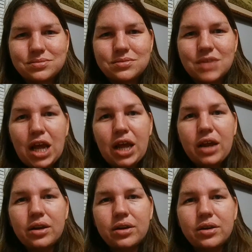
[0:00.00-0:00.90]

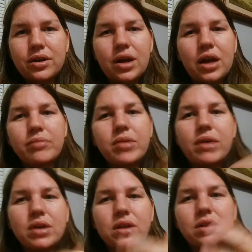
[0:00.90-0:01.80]
and tonight I'm
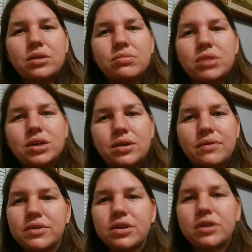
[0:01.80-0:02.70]
having a little bit of
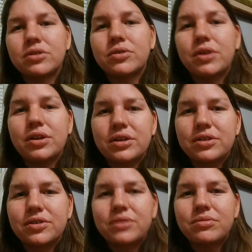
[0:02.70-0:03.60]
tongue swelling, so
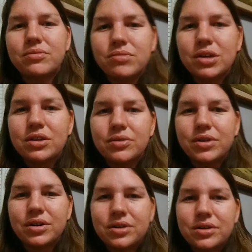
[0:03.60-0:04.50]
it makes it
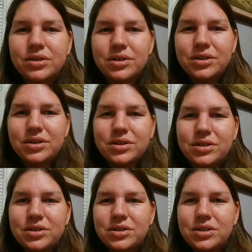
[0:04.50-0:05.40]
weird.
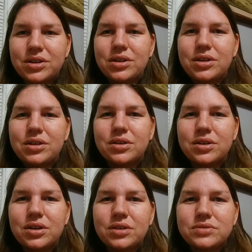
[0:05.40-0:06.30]
So yeah.